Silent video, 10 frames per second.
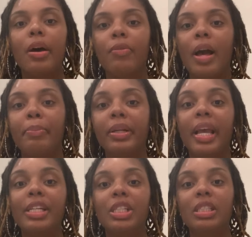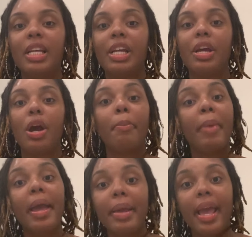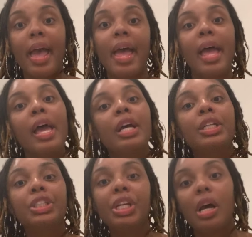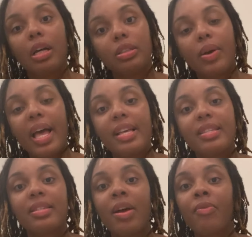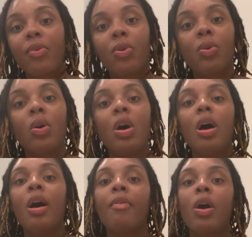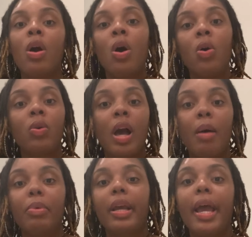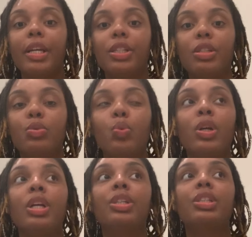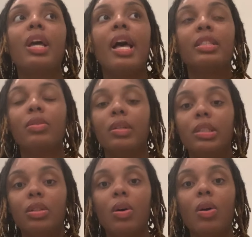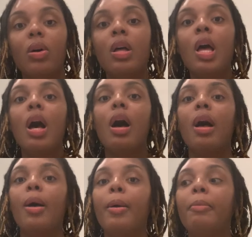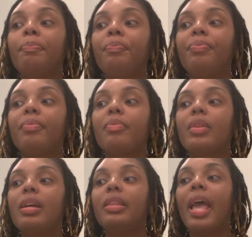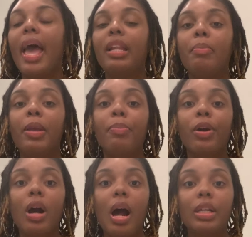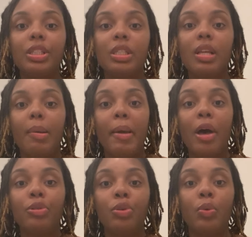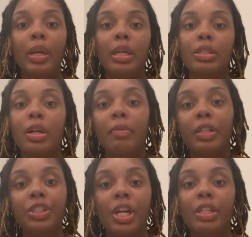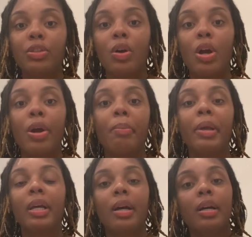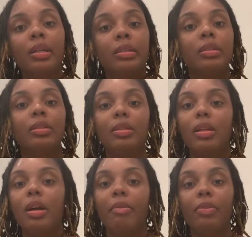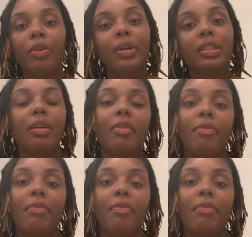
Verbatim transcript: health complications that her baby had, she also has several of her own complications, which as a result, um, they had to be precautious about doing cervix checks on her because of the risk of